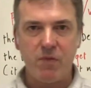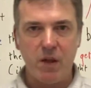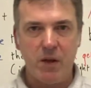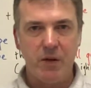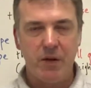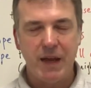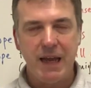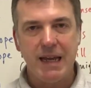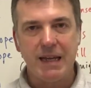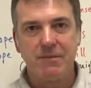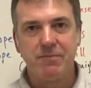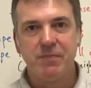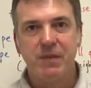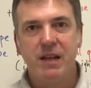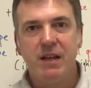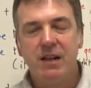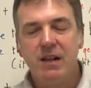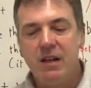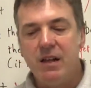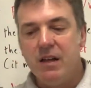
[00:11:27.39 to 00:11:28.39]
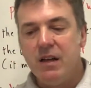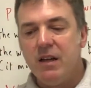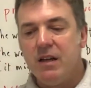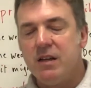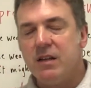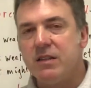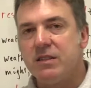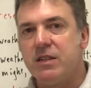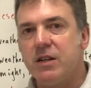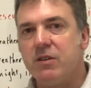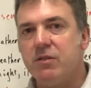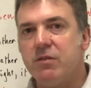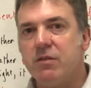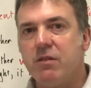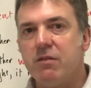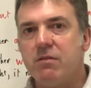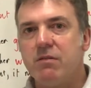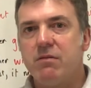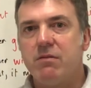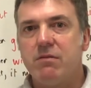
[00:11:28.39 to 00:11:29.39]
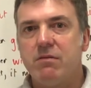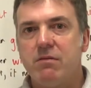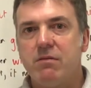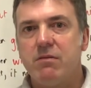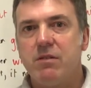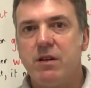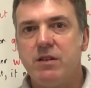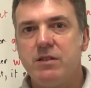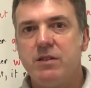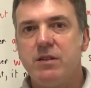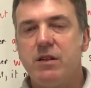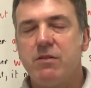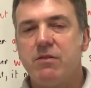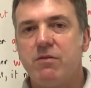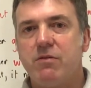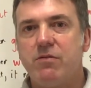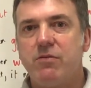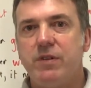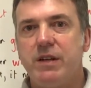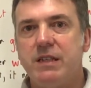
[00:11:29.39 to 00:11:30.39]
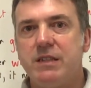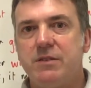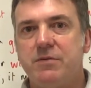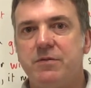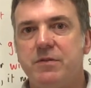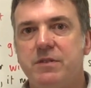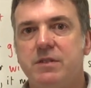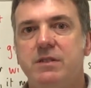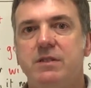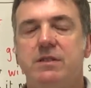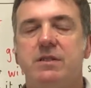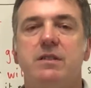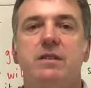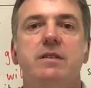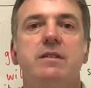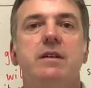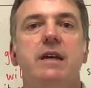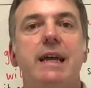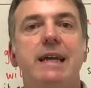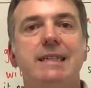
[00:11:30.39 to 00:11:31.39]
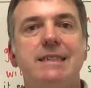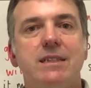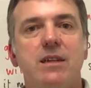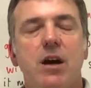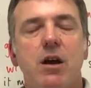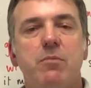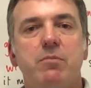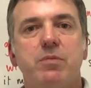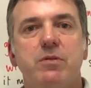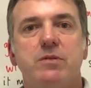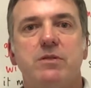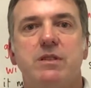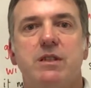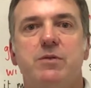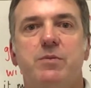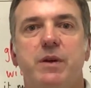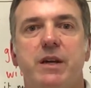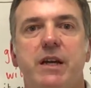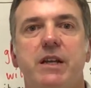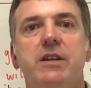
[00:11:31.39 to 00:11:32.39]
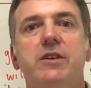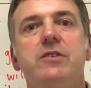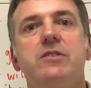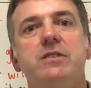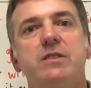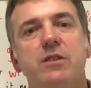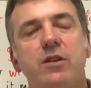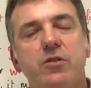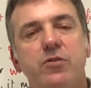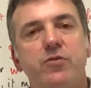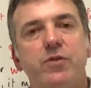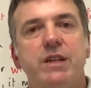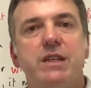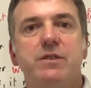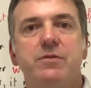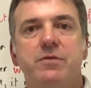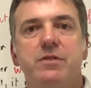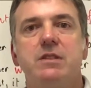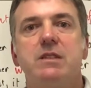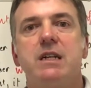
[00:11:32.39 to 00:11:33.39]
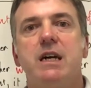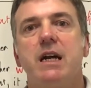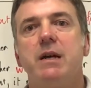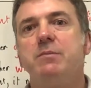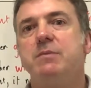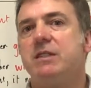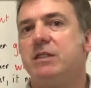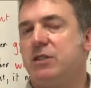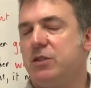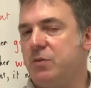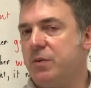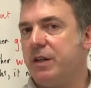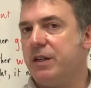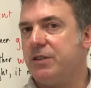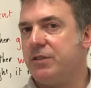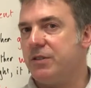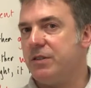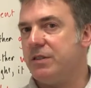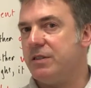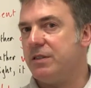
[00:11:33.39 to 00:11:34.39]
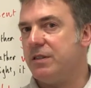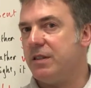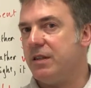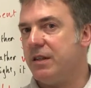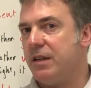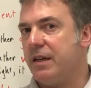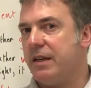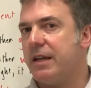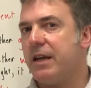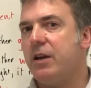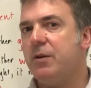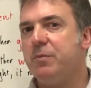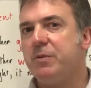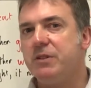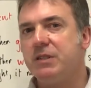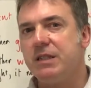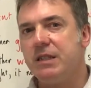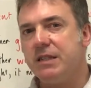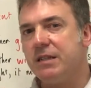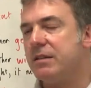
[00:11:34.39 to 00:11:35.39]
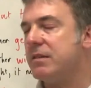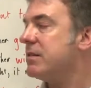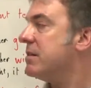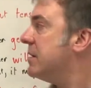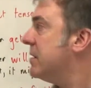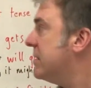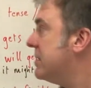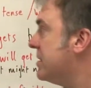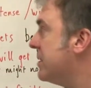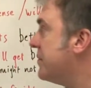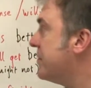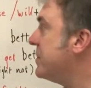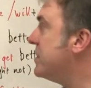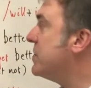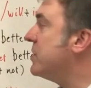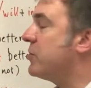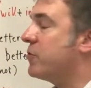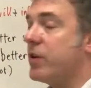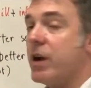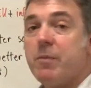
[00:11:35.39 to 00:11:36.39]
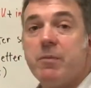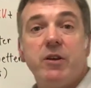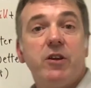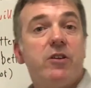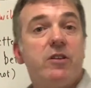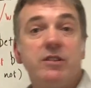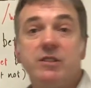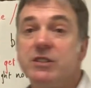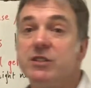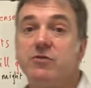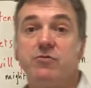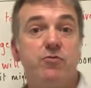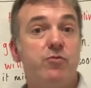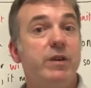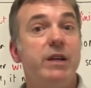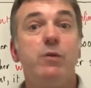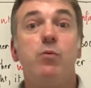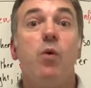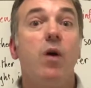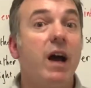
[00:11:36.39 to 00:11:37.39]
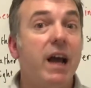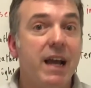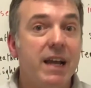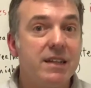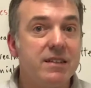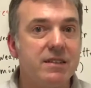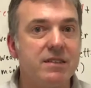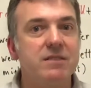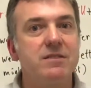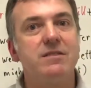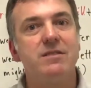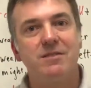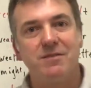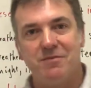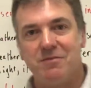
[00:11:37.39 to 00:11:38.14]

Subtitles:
Okay, so those are the three different examples that we're going to use in the three different time situations. And I hope you see the difference in grammar. You can just rewind and